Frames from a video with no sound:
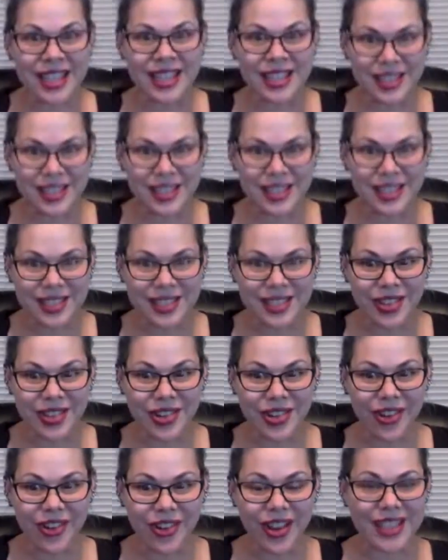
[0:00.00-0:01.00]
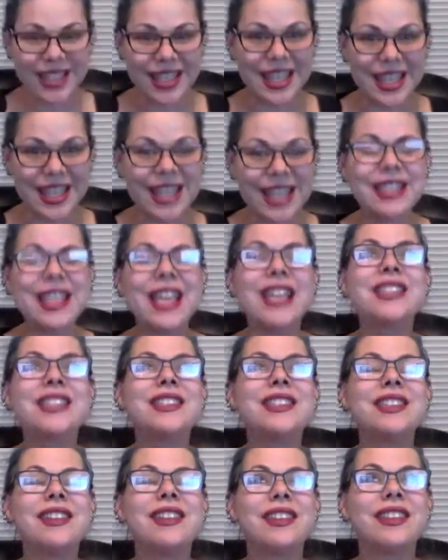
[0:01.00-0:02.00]
is so crazy. That,
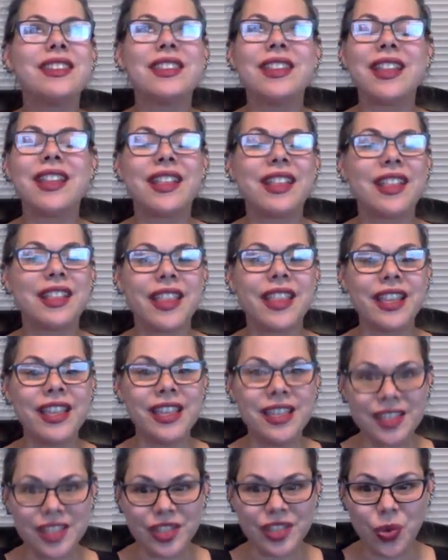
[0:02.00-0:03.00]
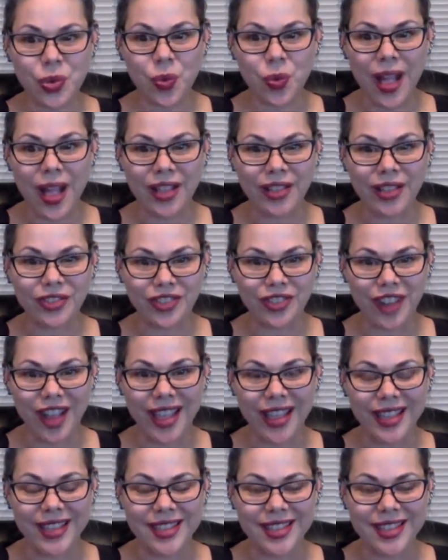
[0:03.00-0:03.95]
that's a, that is such a wild ride.